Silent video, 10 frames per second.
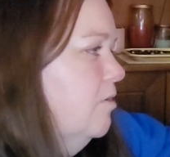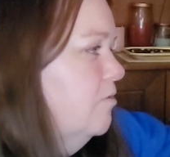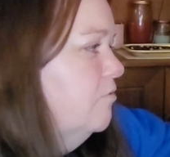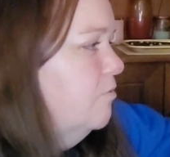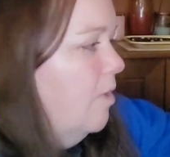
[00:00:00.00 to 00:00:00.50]

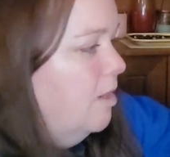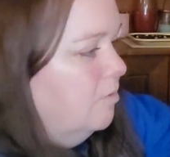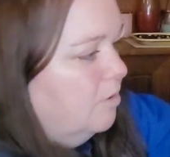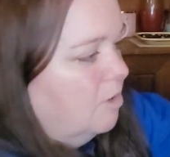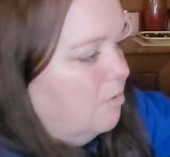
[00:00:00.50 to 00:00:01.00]
So I
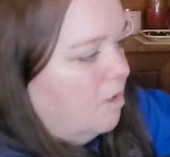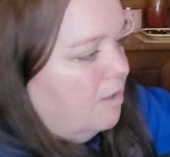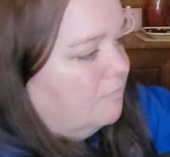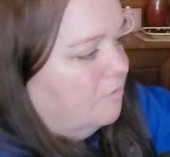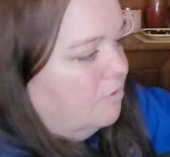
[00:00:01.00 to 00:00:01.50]
don't know. I'll
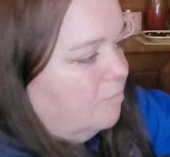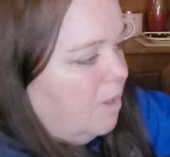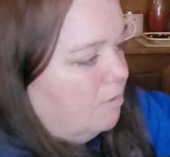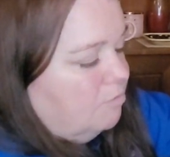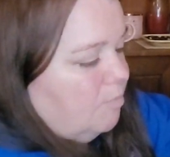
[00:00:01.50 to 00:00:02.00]
have to look
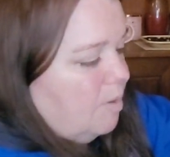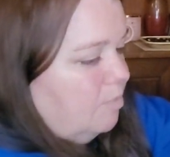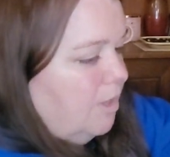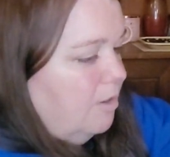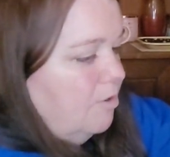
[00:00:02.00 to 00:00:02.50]
back through my
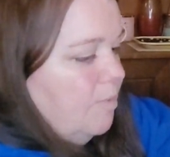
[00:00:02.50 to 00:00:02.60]
planner.